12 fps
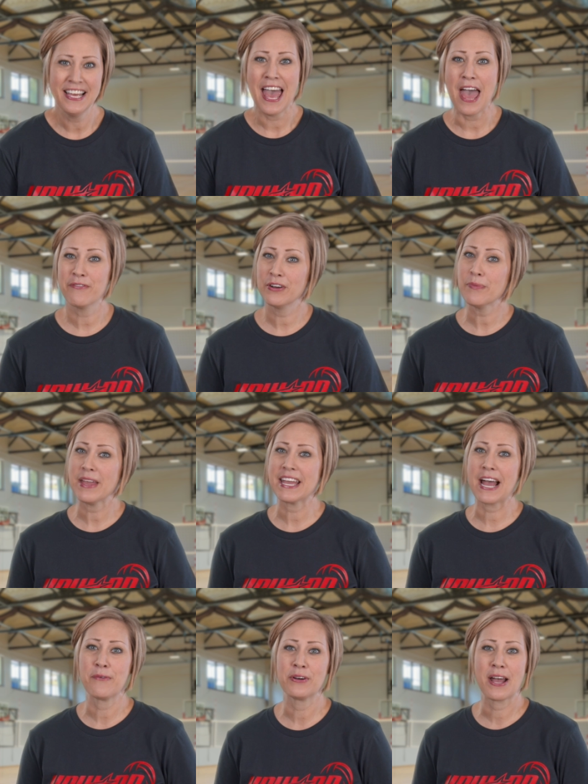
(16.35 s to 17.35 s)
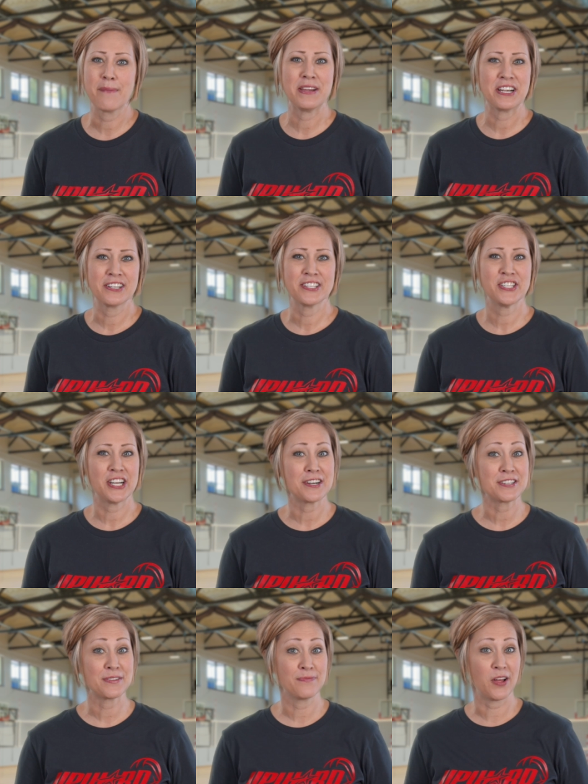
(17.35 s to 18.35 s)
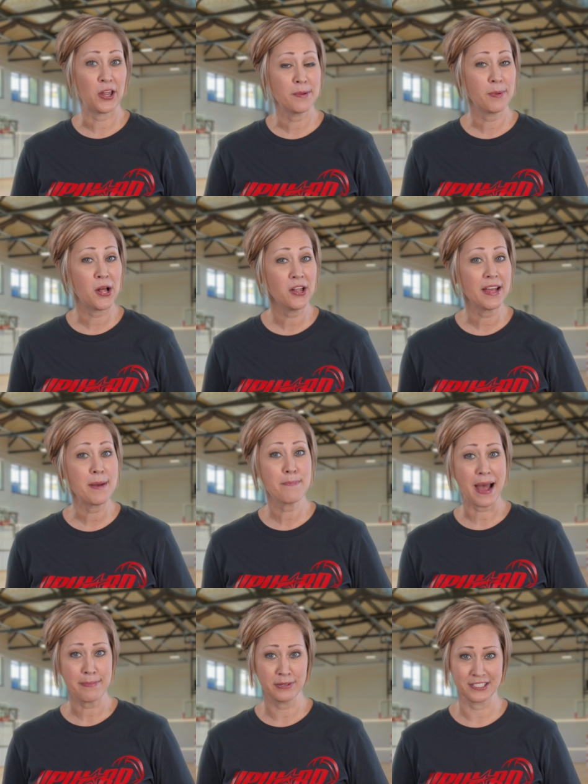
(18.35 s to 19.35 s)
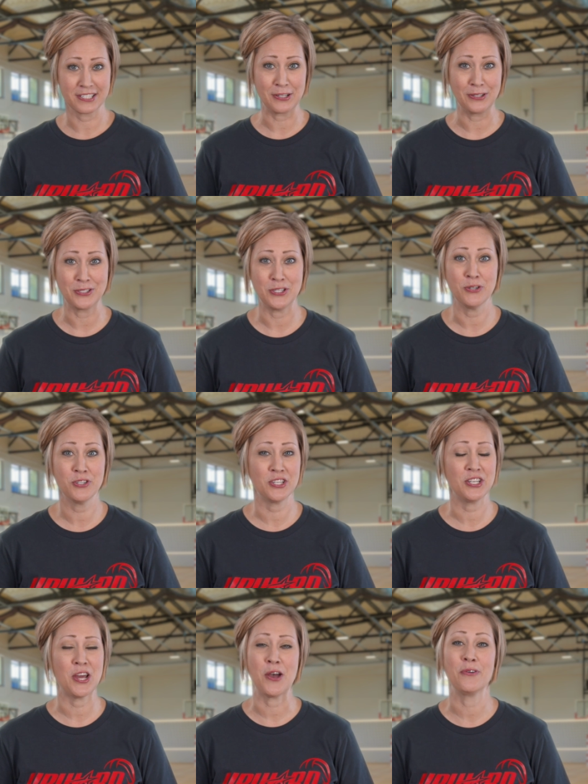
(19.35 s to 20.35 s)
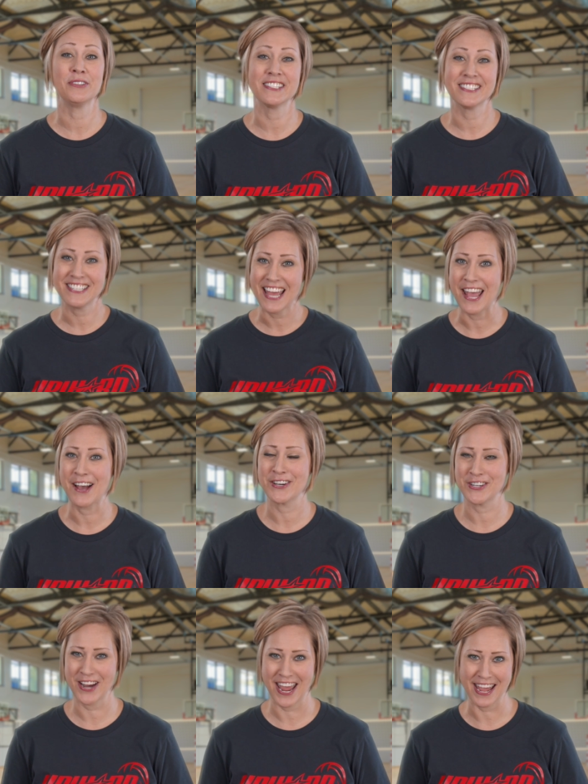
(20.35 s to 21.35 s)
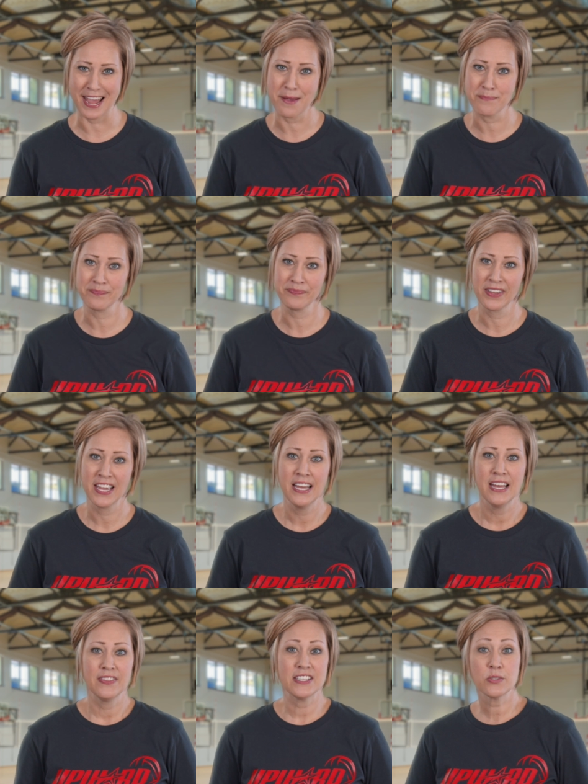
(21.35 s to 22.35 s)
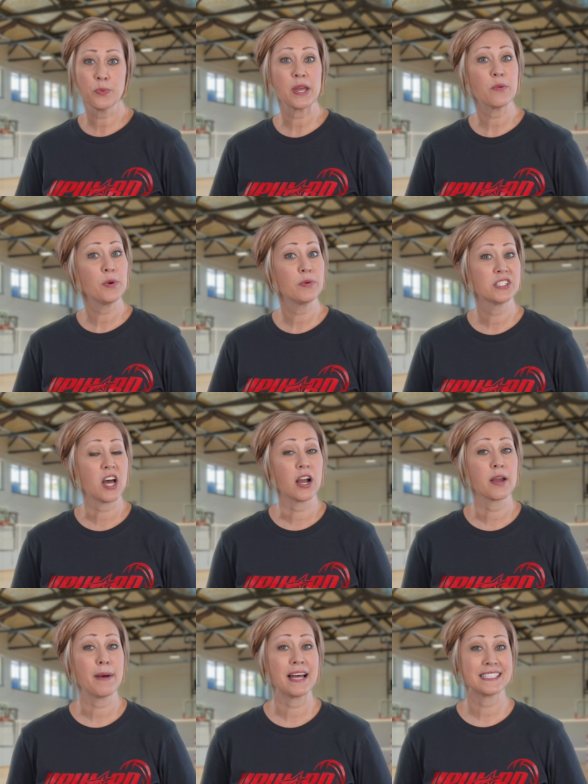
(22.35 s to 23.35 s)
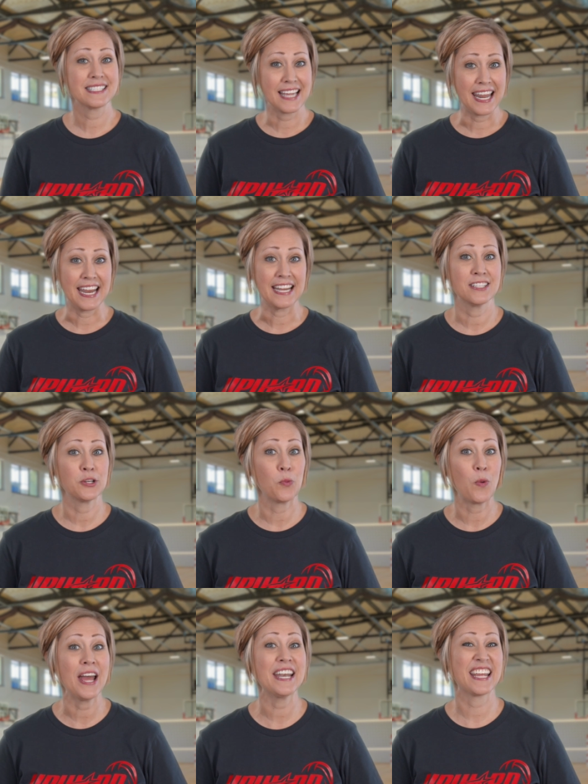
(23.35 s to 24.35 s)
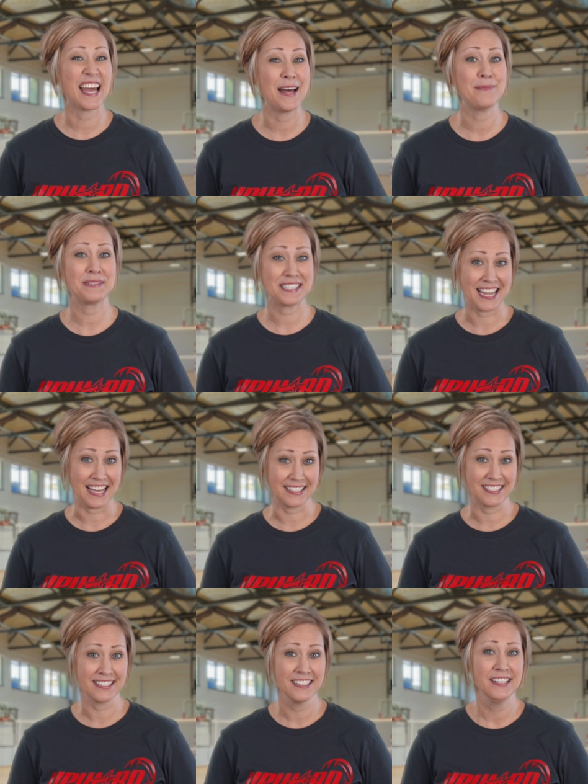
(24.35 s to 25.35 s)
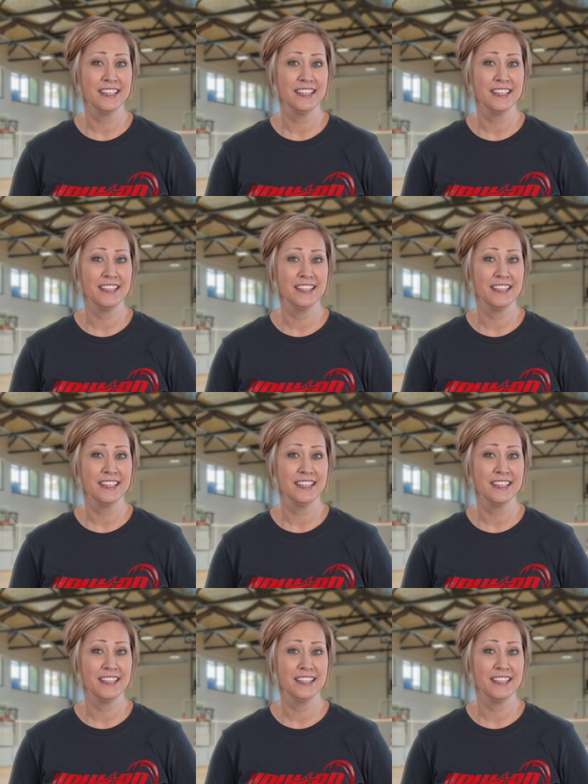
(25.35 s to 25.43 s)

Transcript: Every week, I will come here to share some volleyball and Bible skills you should know to stay on your A game. This week, we will talk about setting to what comes next.